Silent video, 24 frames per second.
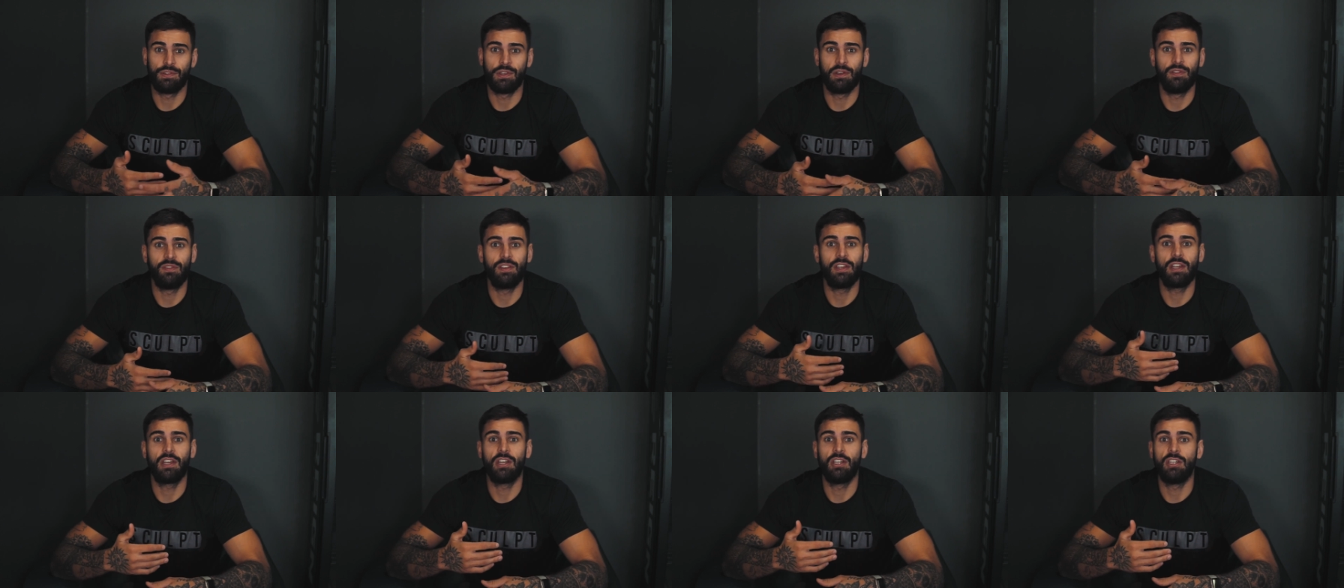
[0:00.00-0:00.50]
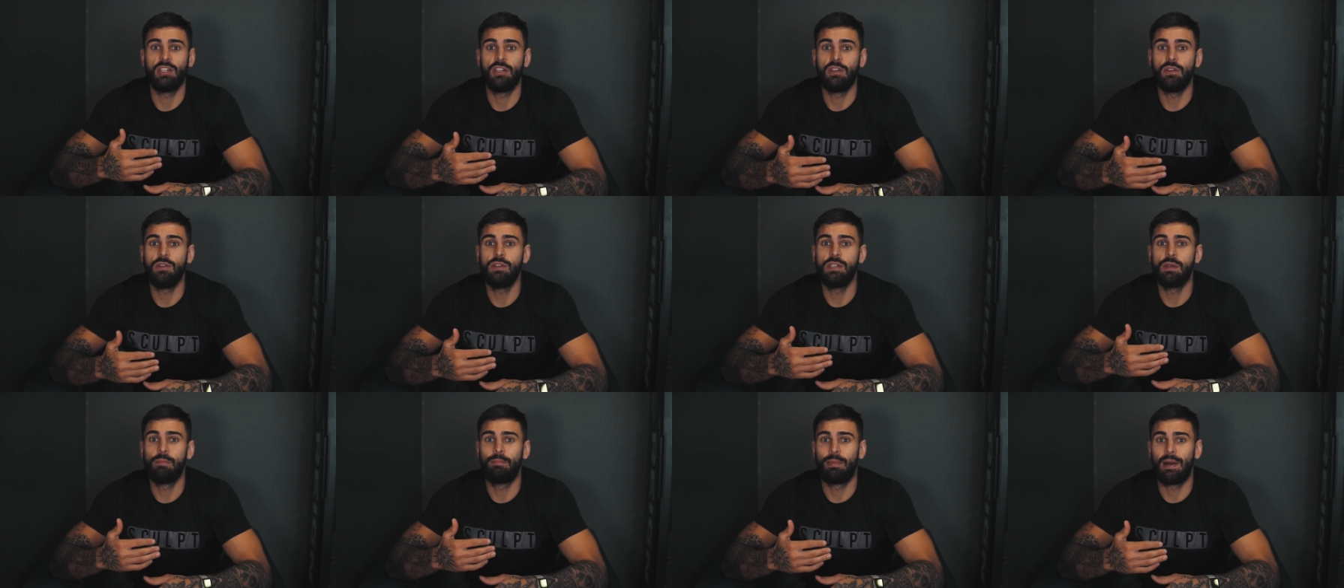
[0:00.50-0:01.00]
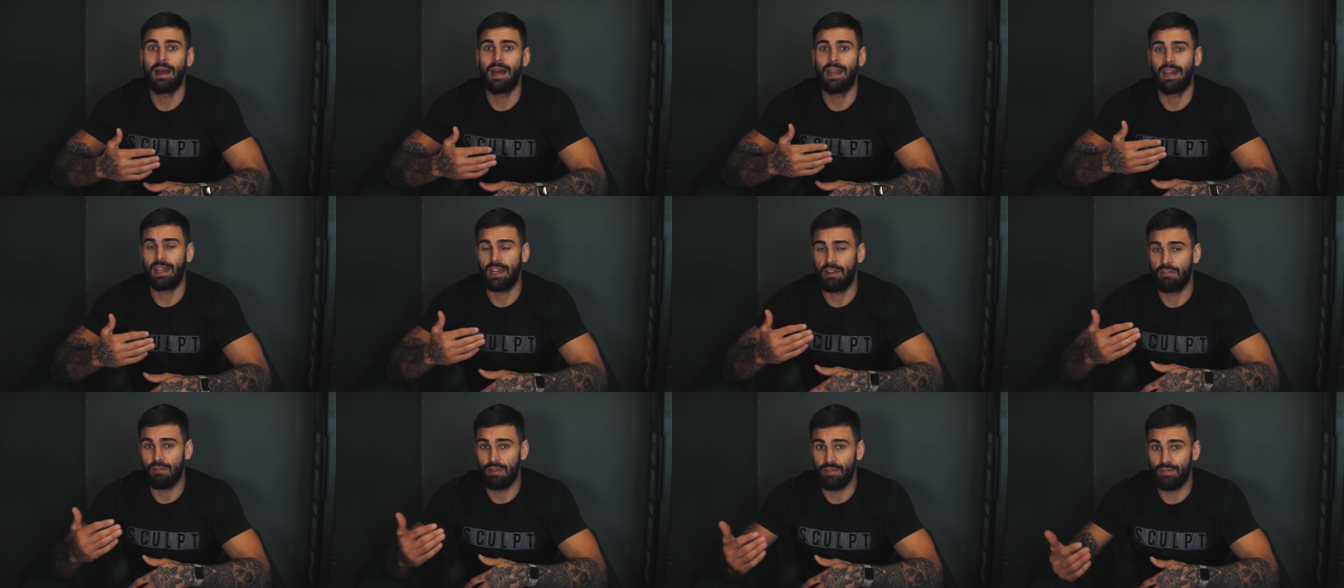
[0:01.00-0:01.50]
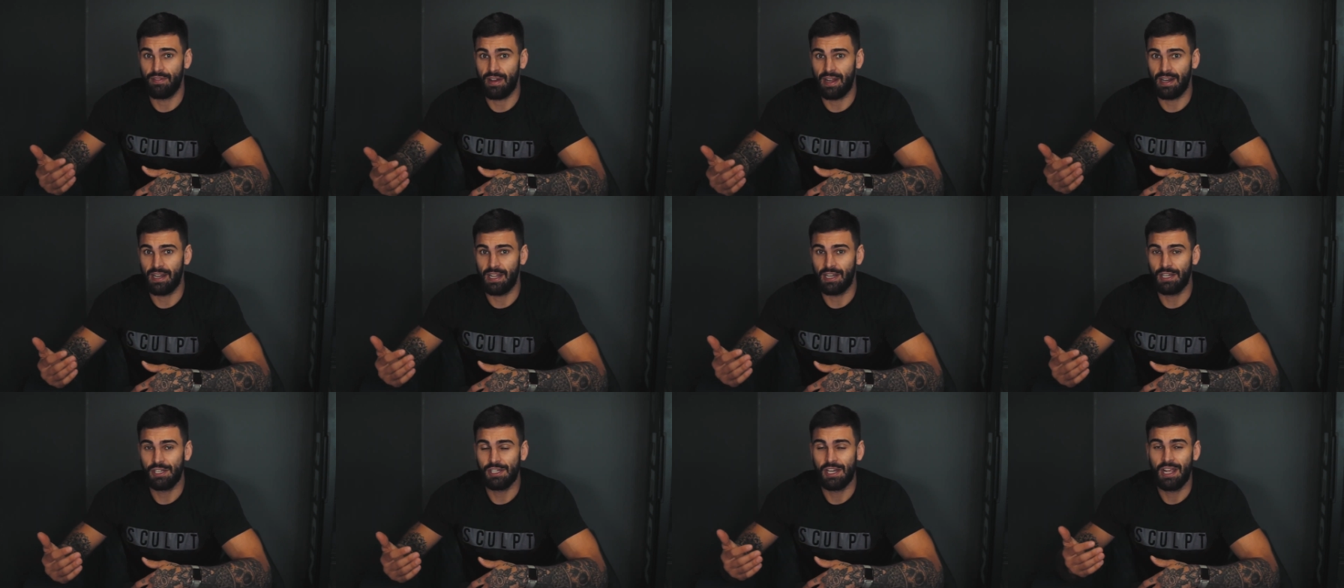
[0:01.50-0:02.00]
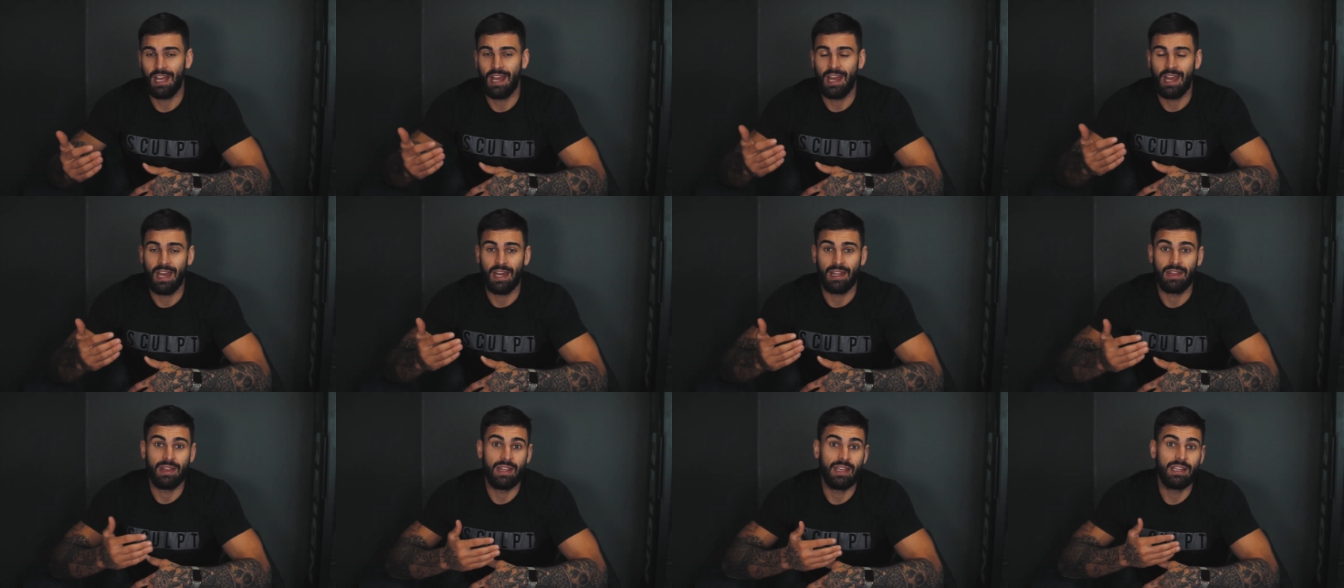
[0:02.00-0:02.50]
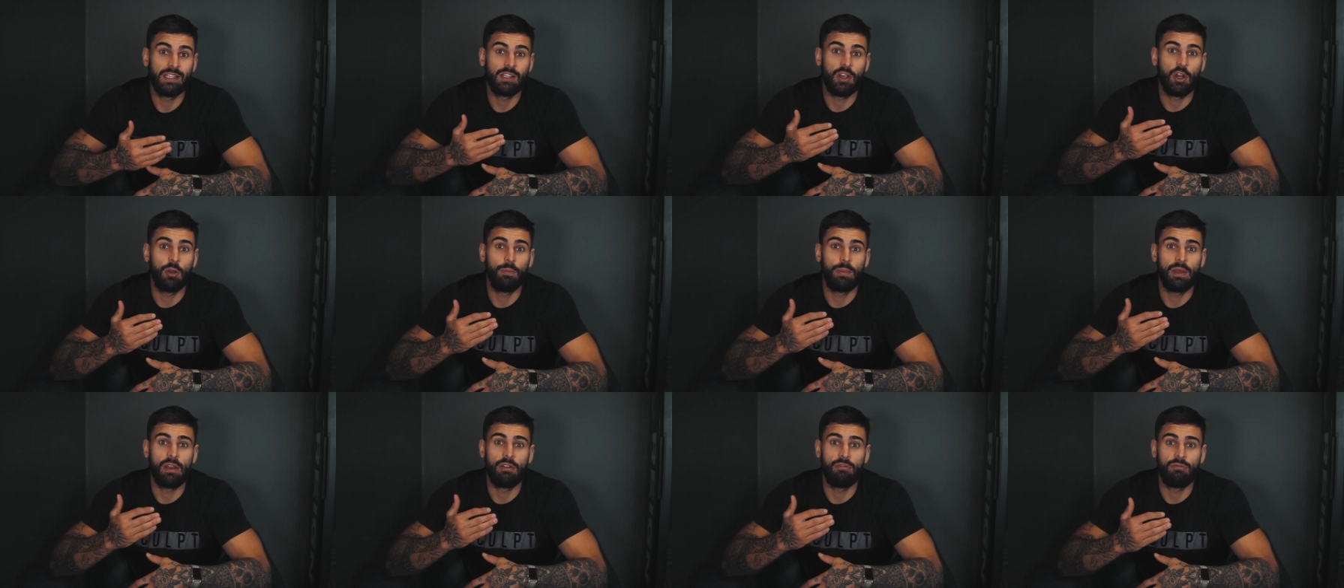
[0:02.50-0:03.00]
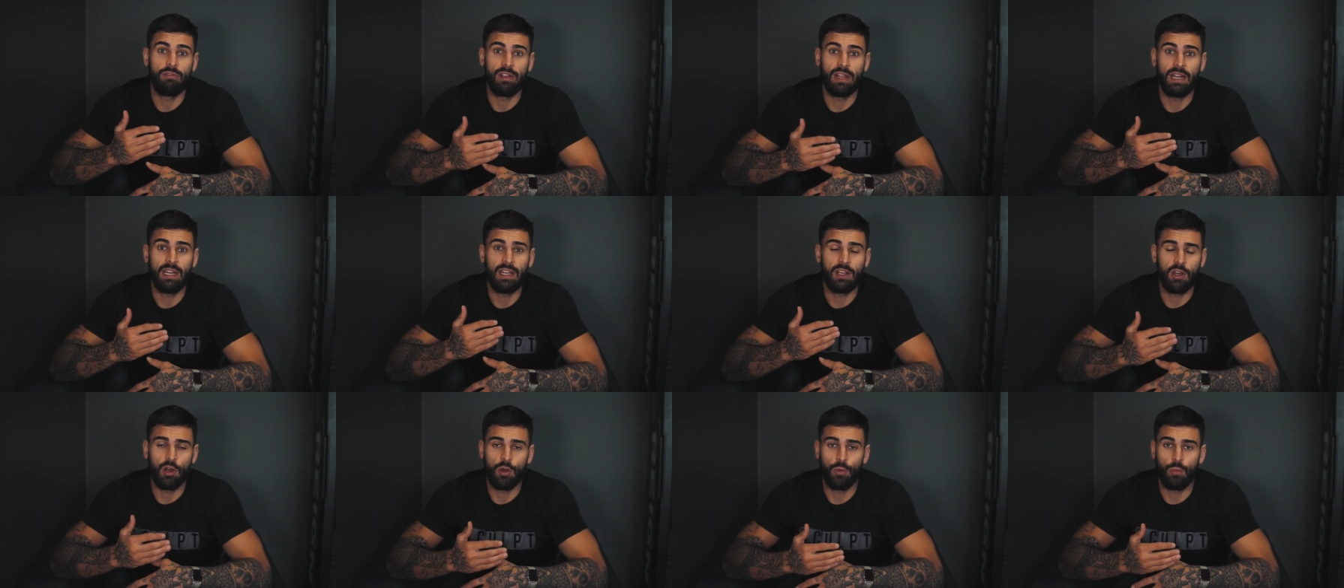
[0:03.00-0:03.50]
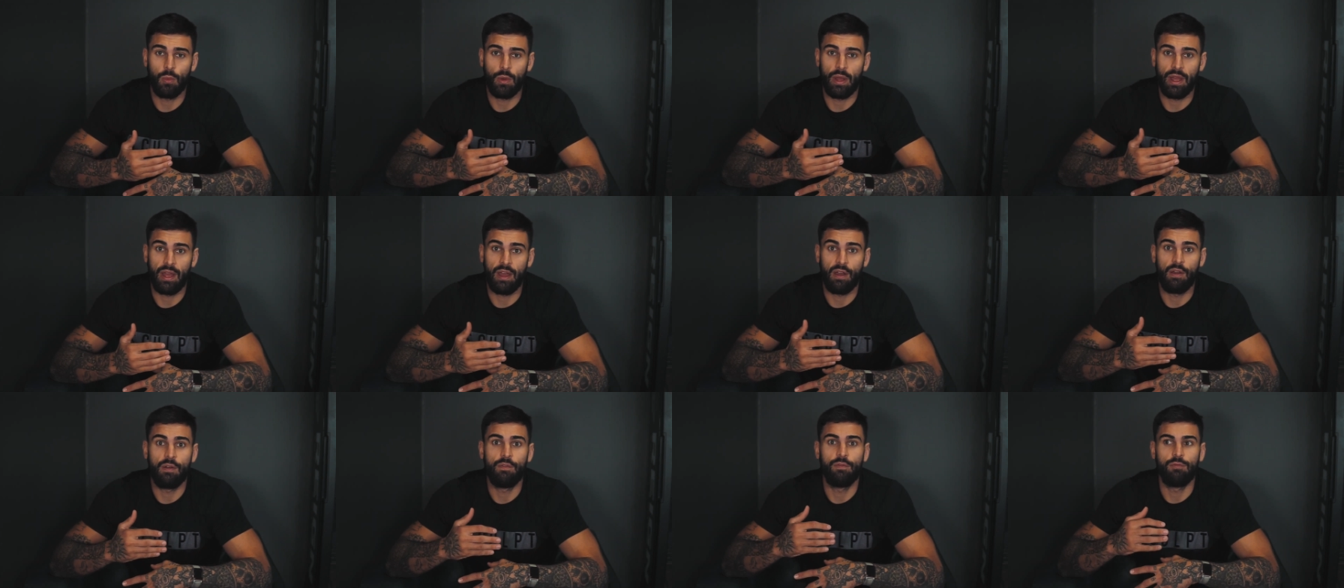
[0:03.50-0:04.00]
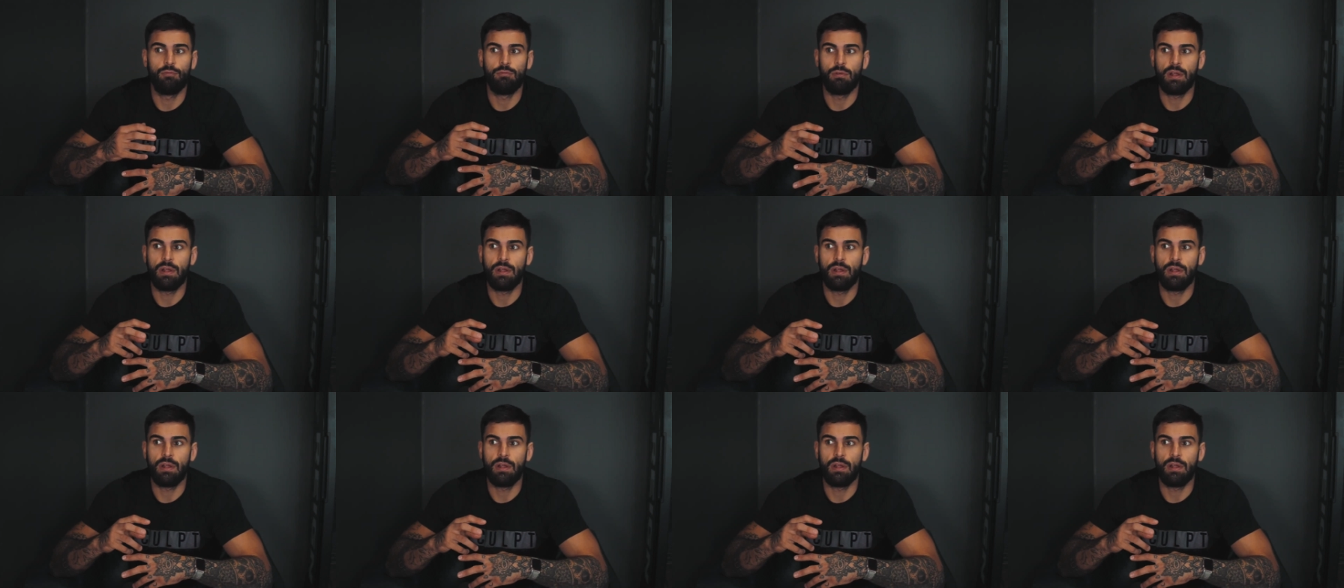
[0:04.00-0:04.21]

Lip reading: So if you can use a band at your advantage, this could be a really good way of